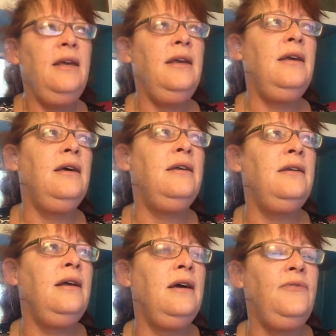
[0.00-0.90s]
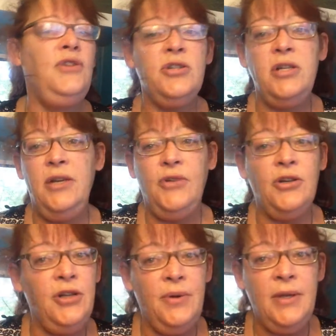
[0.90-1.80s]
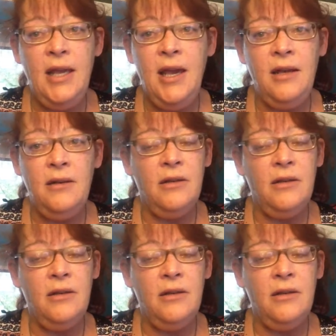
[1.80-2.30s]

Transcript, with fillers: And if you're doing that,